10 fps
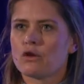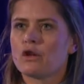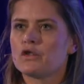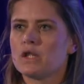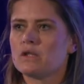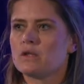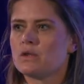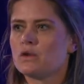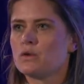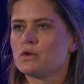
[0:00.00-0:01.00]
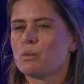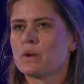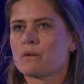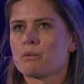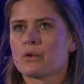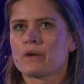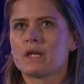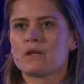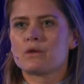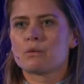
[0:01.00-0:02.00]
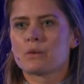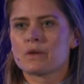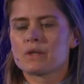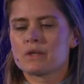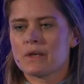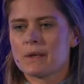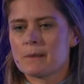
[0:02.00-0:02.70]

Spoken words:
knowledge institutes, we're working towards